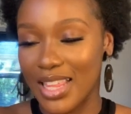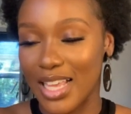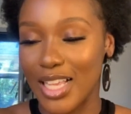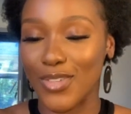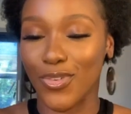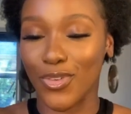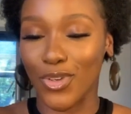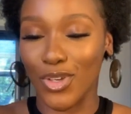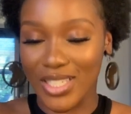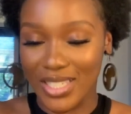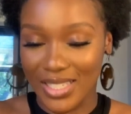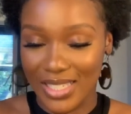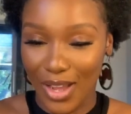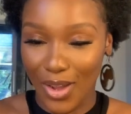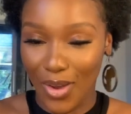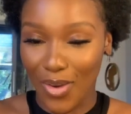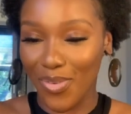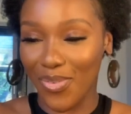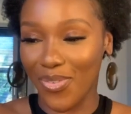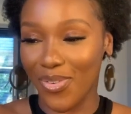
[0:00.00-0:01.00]
things for
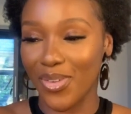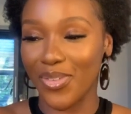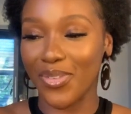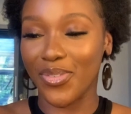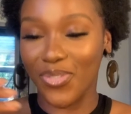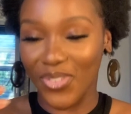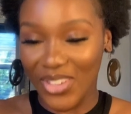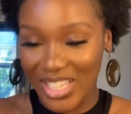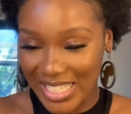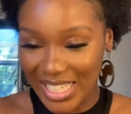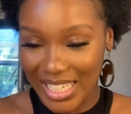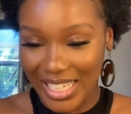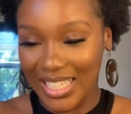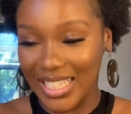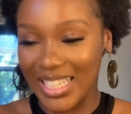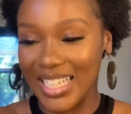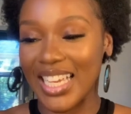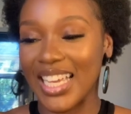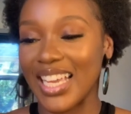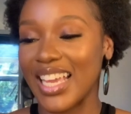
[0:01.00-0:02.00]
yourself
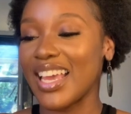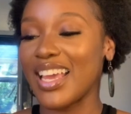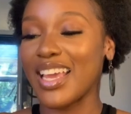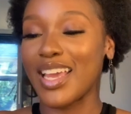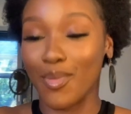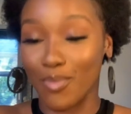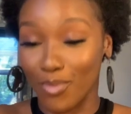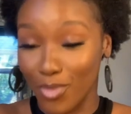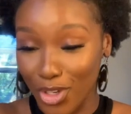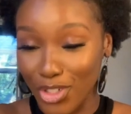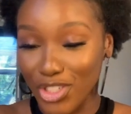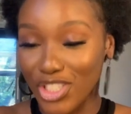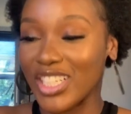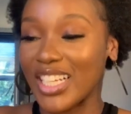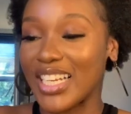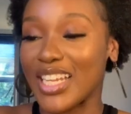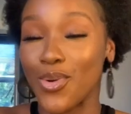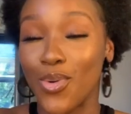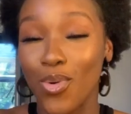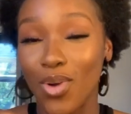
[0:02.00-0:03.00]
physically,
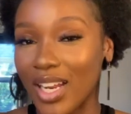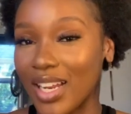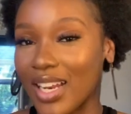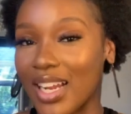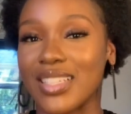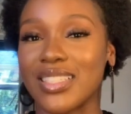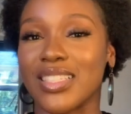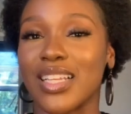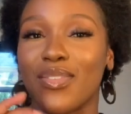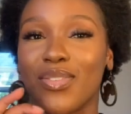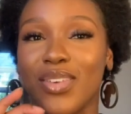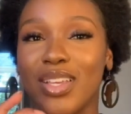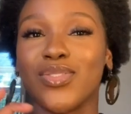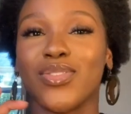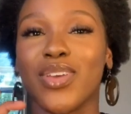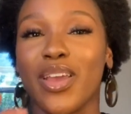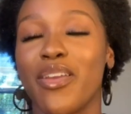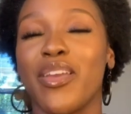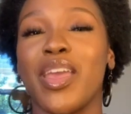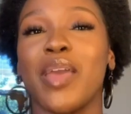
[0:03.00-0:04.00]
emotionally, all of that stuff is
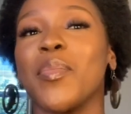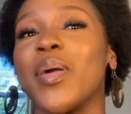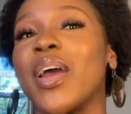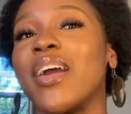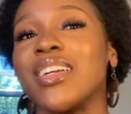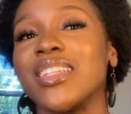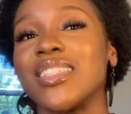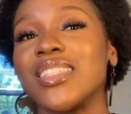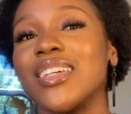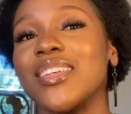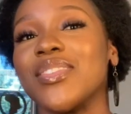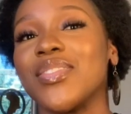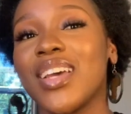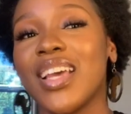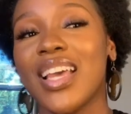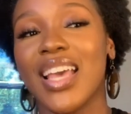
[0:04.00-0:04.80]
very imperative.